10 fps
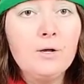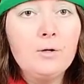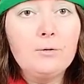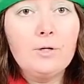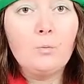
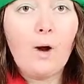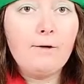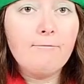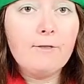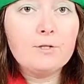You'll need
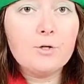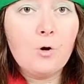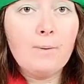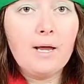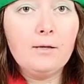white for the
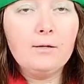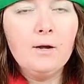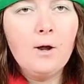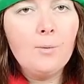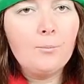snowman,
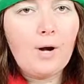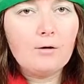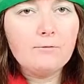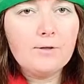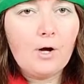
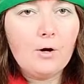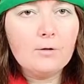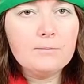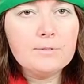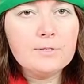brown for the
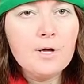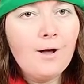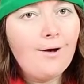arms,